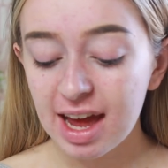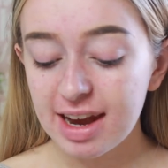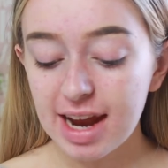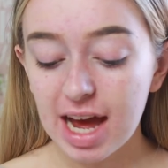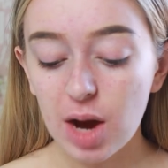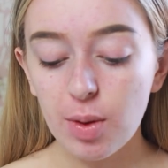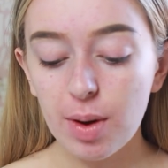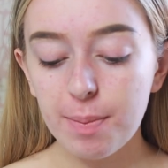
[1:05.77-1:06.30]

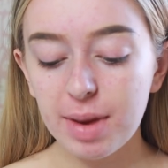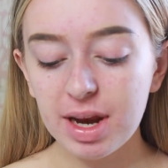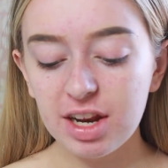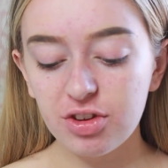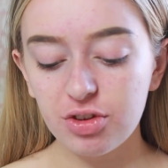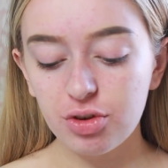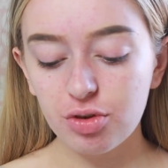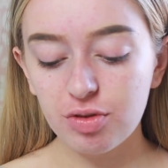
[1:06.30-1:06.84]
Now, mini
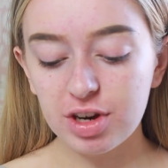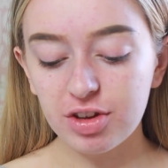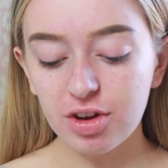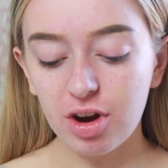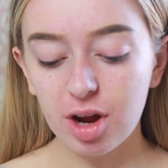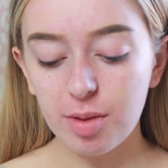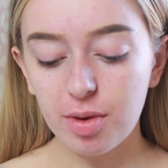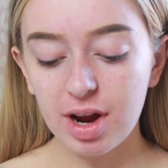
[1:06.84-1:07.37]
story
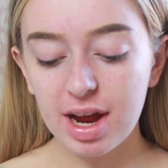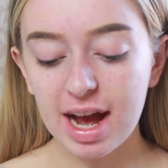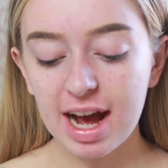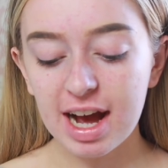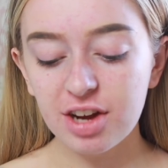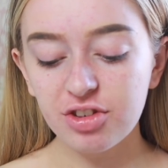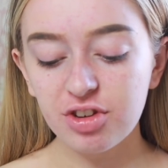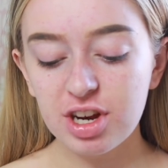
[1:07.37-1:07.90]
time, I
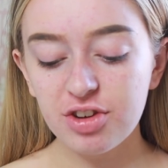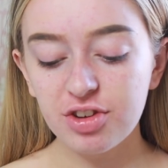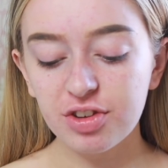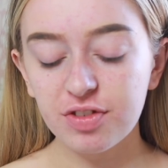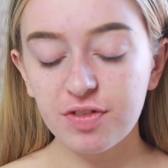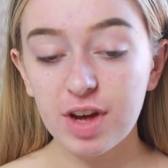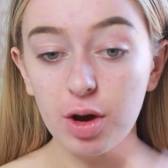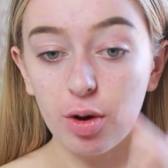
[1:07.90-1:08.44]
actually
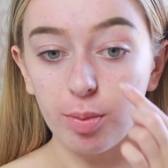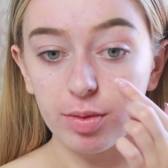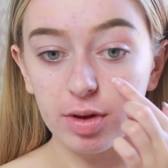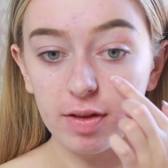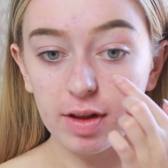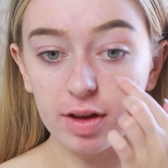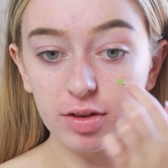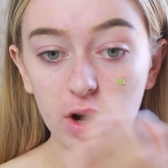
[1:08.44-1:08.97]
just filmed
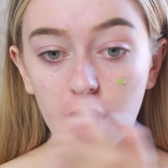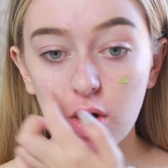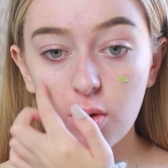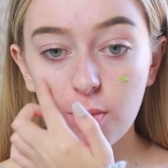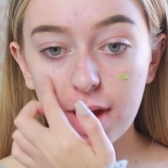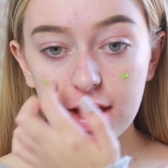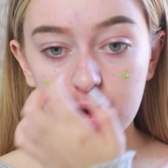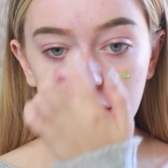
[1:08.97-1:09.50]
this
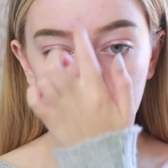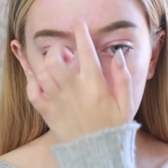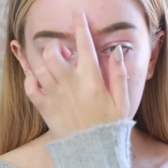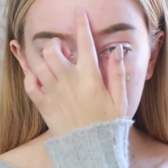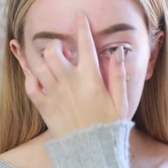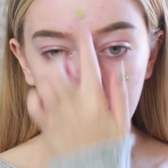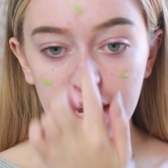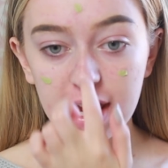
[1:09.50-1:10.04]
whole makeup
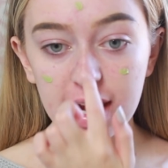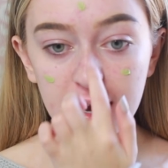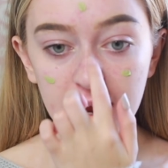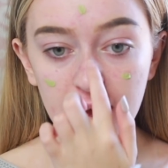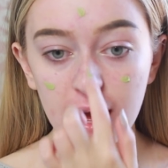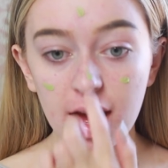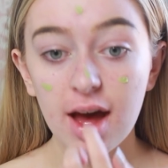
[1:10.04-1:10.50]
routine